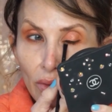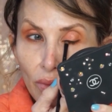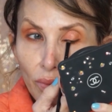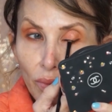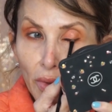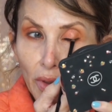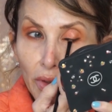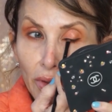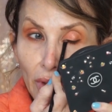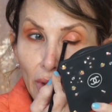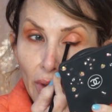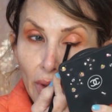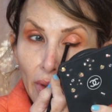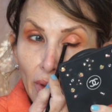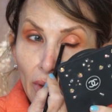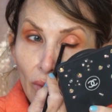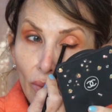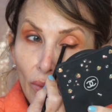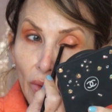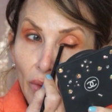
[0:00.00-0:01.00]
Smudge that
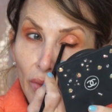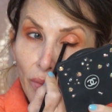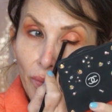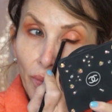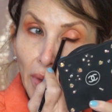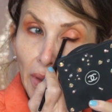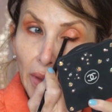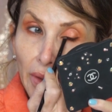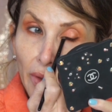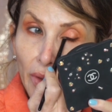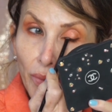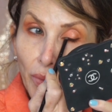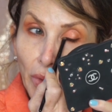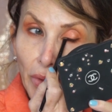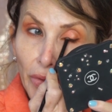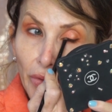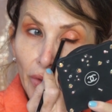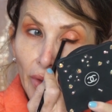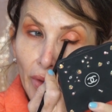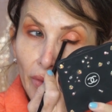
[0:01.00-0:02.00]
in with my number
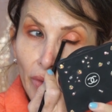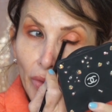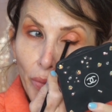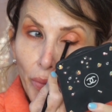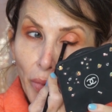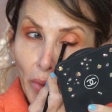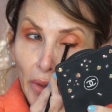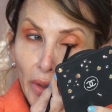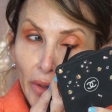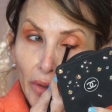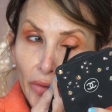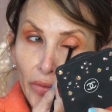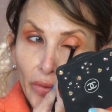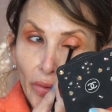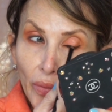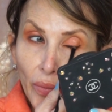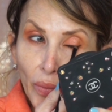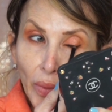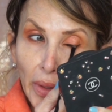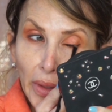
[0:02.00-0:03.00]
7 brush
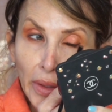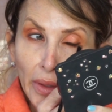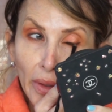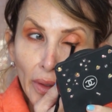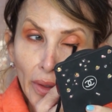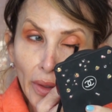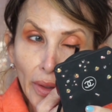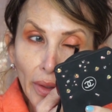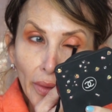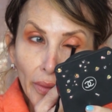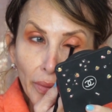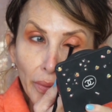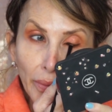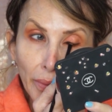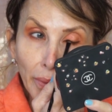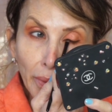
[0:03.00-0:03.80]
from Wayne Goss.